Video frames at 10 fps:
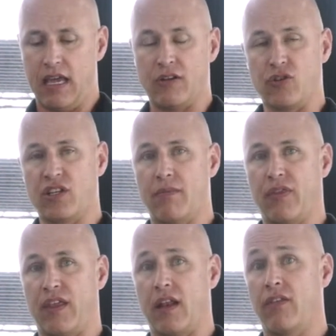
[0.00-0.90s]
in your
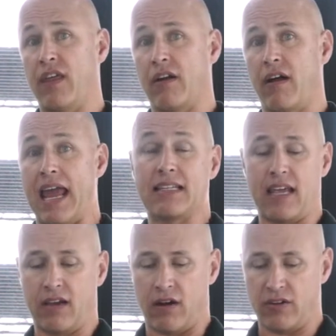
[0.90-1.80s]
stomach that are
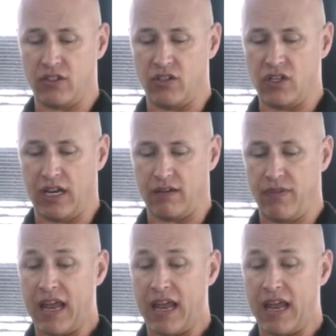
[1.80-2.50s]
anti-carcinogenic.